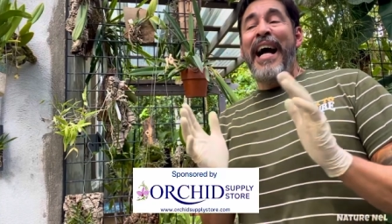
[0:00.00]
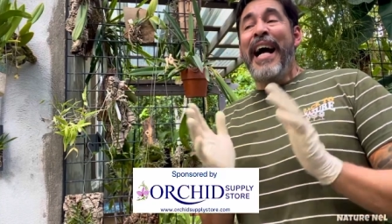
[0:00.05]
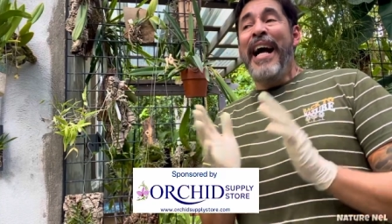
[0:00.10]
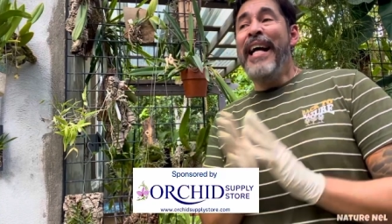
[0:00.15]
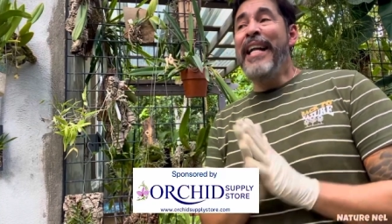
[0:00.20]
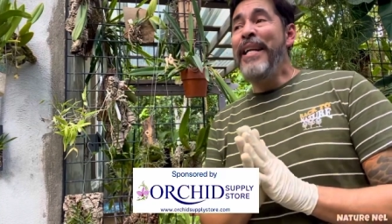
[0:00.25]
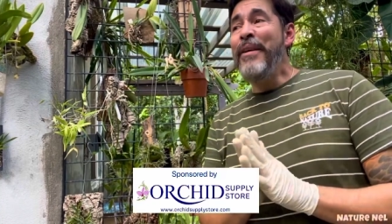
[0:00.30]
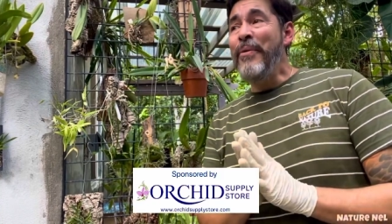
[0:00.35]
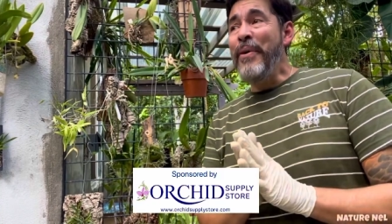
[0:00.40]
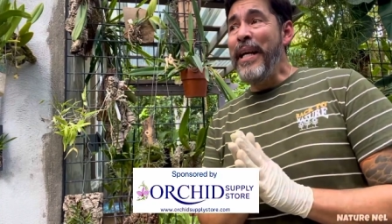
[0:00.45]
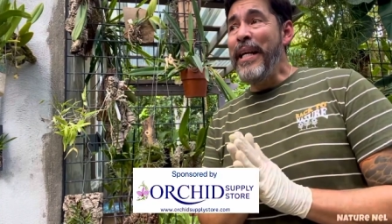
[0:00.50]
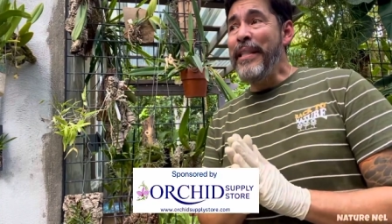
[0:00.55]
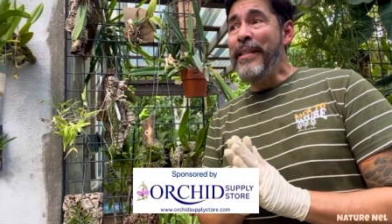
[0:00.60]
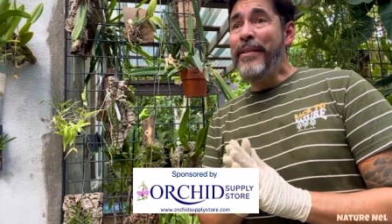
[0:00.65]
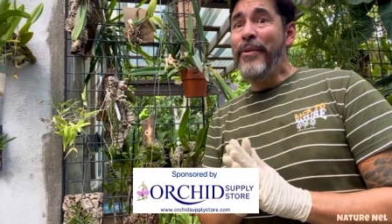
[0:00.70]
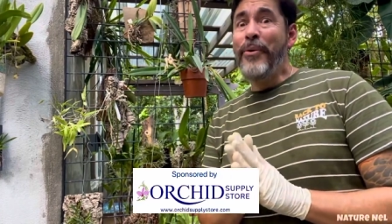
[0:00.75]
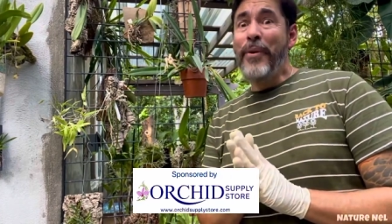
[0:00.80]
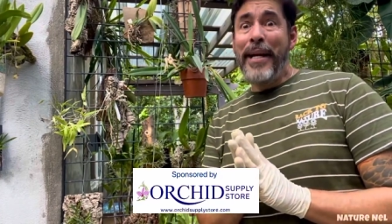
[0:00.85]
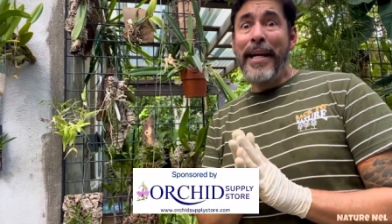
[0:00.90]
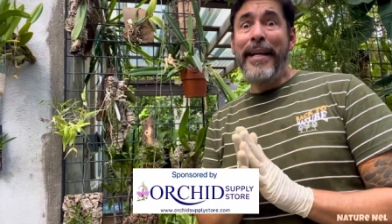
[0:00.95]
Anyways,
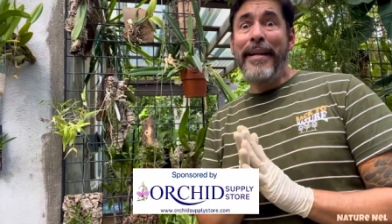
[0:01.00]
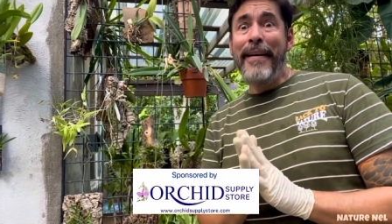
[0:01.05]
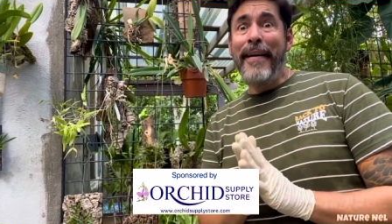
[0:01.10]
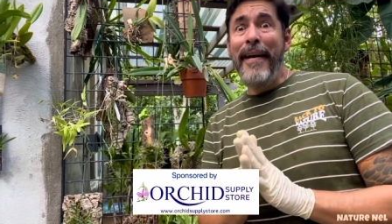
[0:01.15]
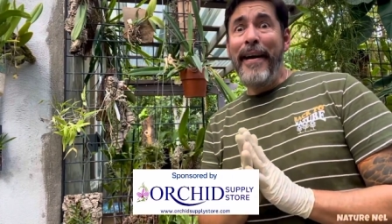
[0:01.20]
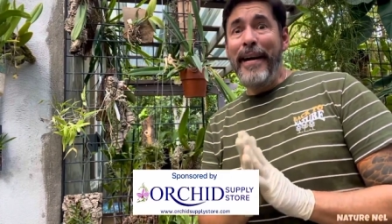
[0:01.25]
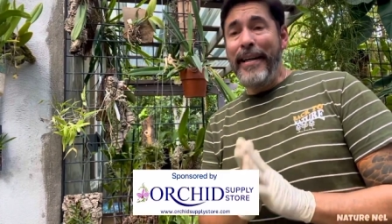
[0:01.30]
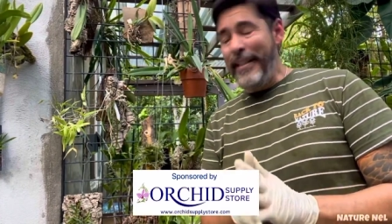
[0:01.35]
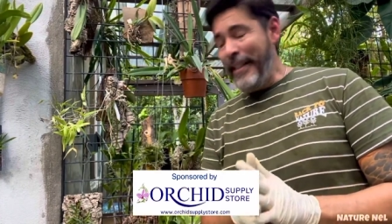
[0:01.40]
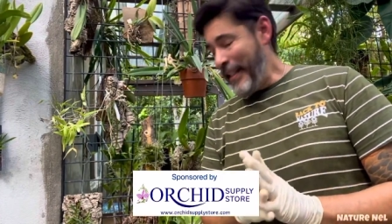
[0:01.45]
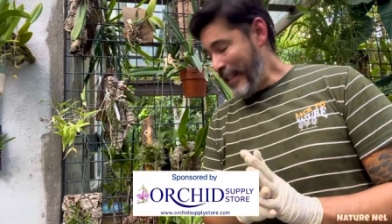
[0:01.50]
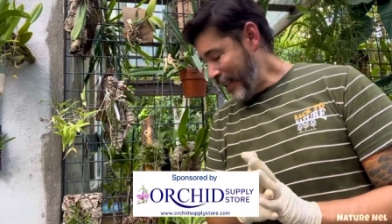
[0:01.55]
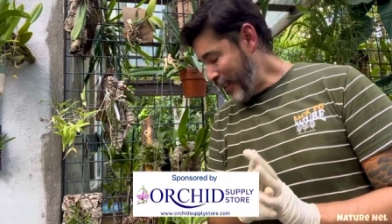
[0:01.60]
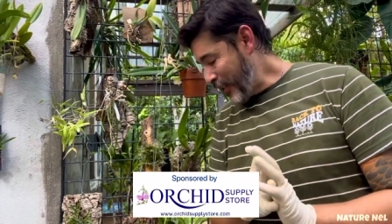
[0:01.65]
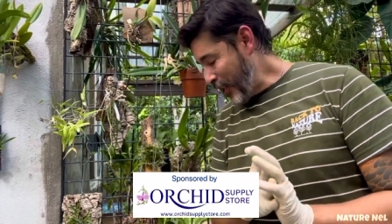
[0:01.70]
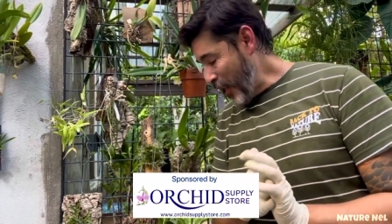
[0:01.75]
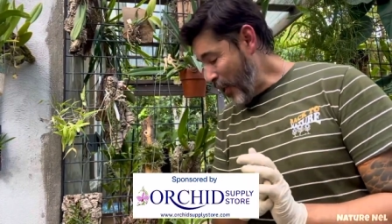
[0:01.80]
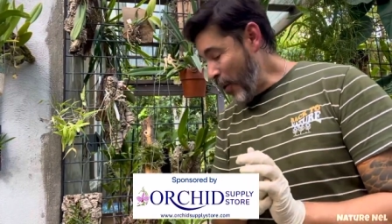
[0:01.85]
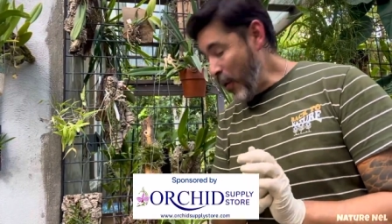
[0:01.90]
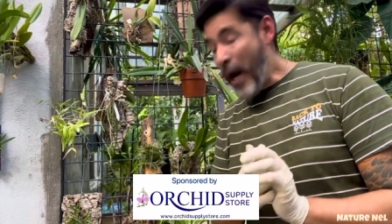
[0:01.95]
gray and hot.
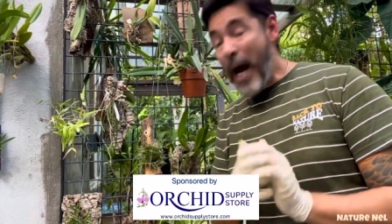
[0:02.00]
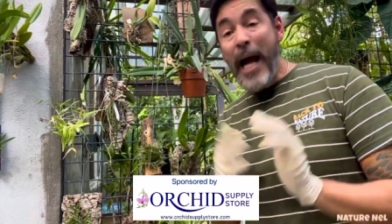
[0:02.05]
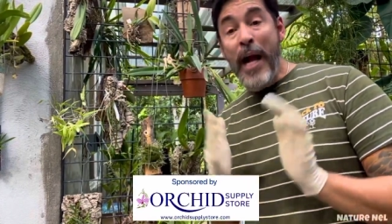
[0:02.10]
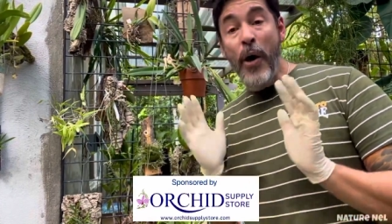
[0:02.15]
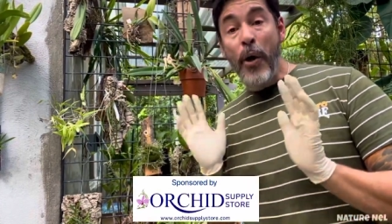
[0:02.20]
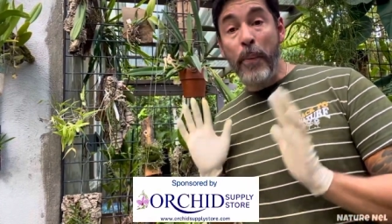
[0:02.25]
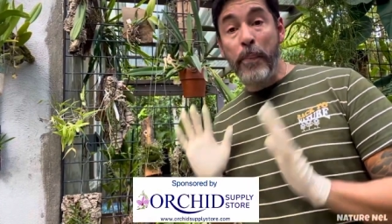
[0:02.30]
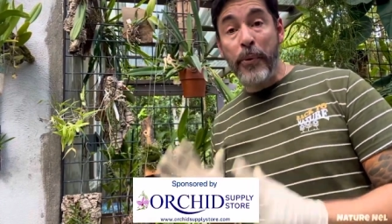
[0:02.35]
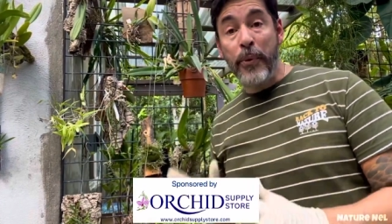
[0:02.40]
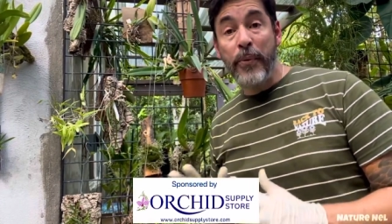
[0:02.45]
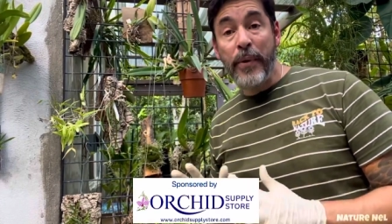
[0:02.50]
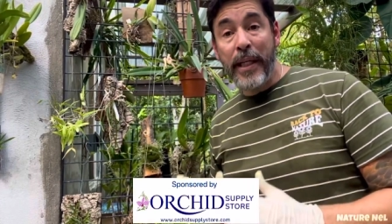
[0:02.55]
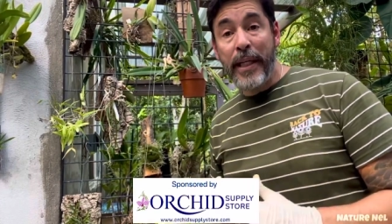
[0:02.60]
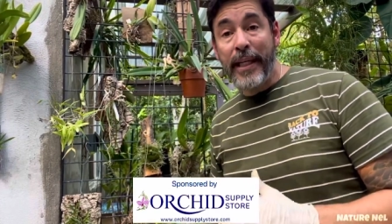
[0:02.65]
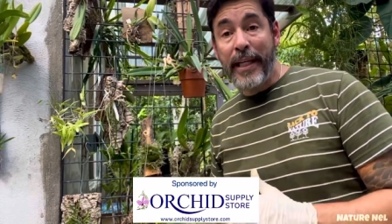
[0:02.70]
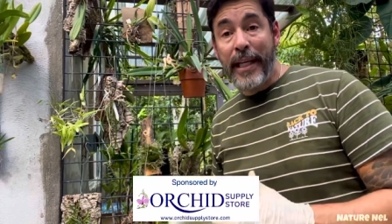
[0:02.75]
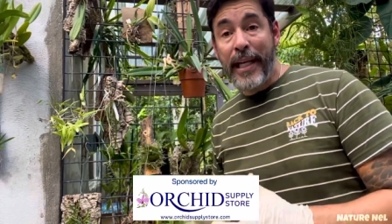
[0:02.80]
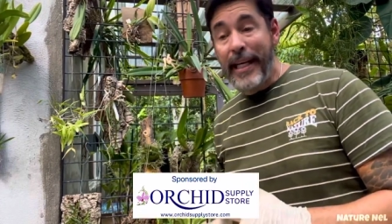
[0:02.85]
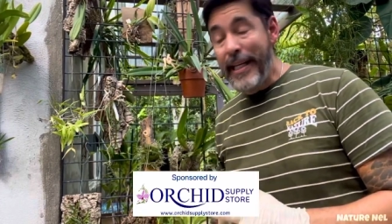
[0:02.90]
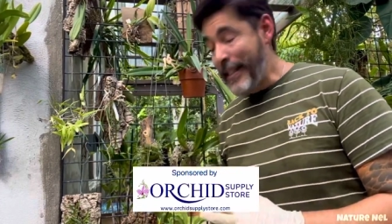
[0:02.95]
So I hope you really
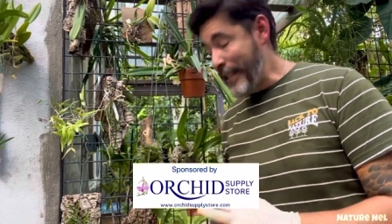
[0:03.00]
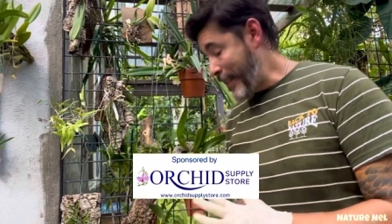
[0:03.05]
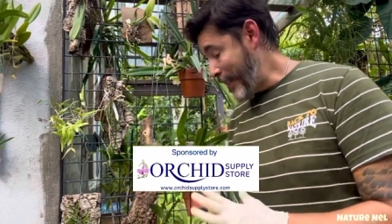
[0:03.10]
liked